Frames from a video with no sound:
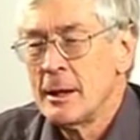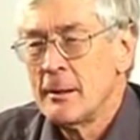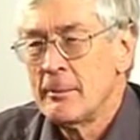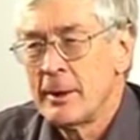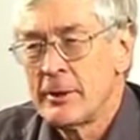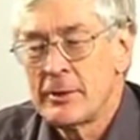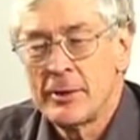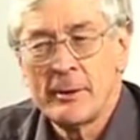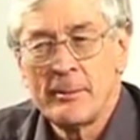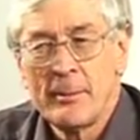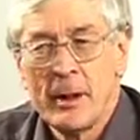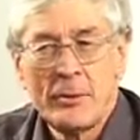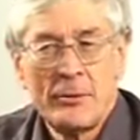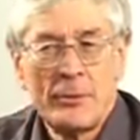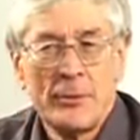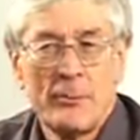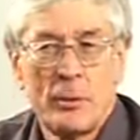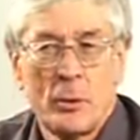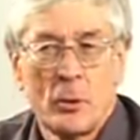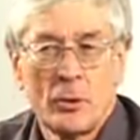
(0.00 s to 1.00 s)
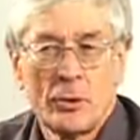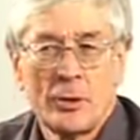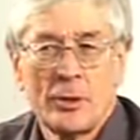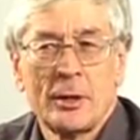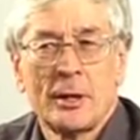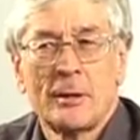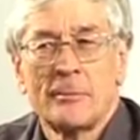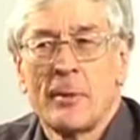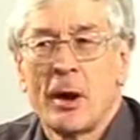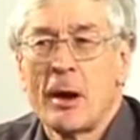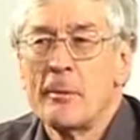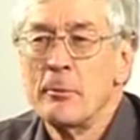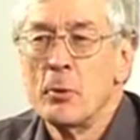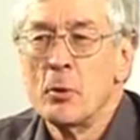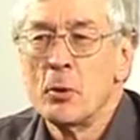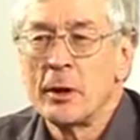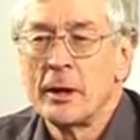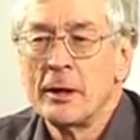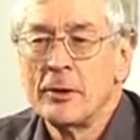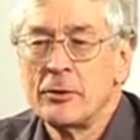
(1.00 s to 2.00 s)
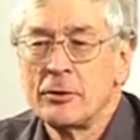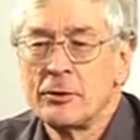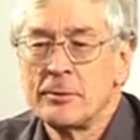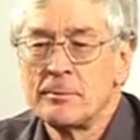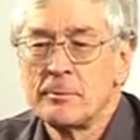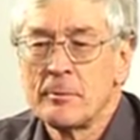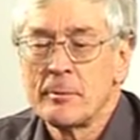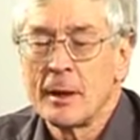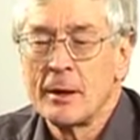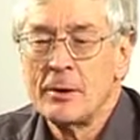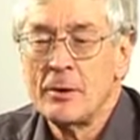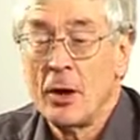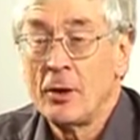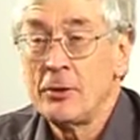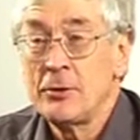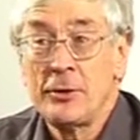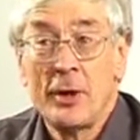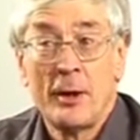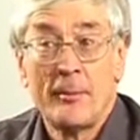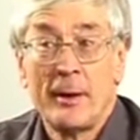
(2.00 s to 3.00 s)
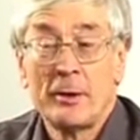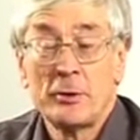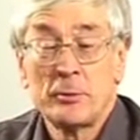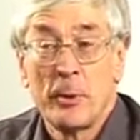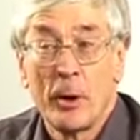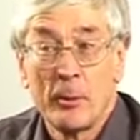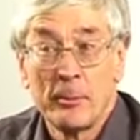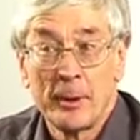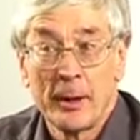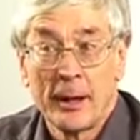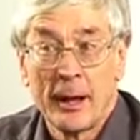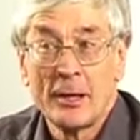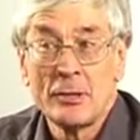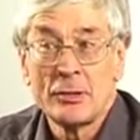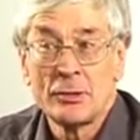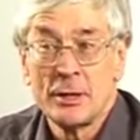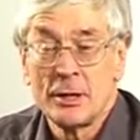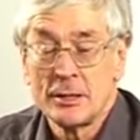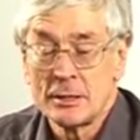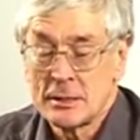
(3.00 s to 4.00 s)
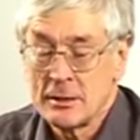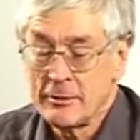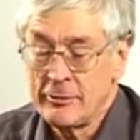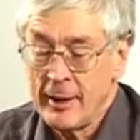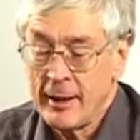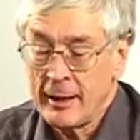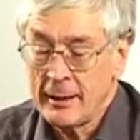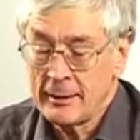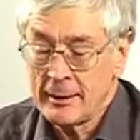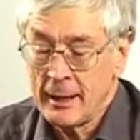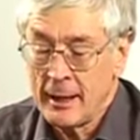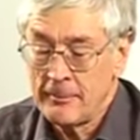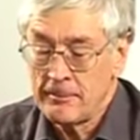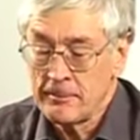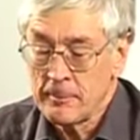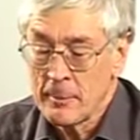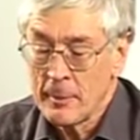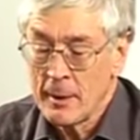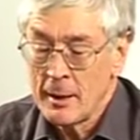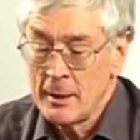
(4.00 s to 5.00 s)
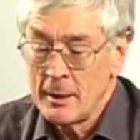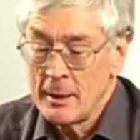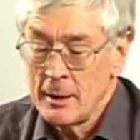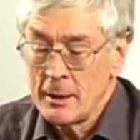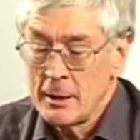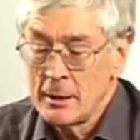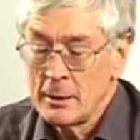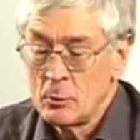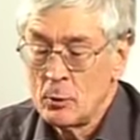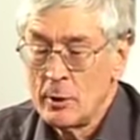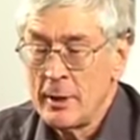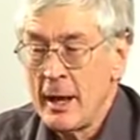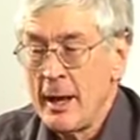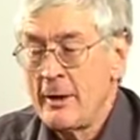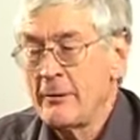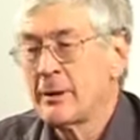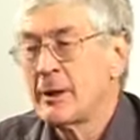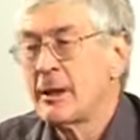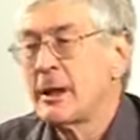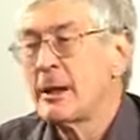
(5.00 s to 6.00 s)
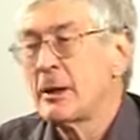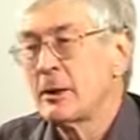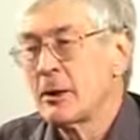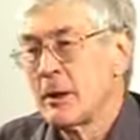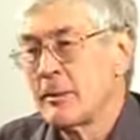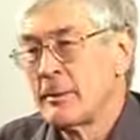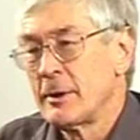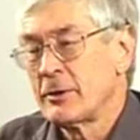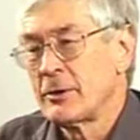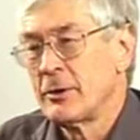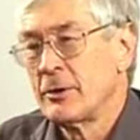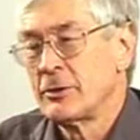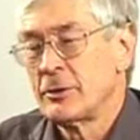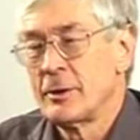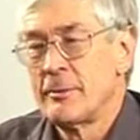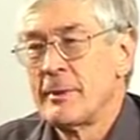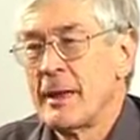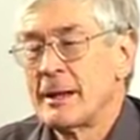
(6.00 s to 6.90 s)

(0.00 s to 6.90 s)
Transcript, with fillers: But the most important thing in my book is not so much population, it's the fact that we have an economic system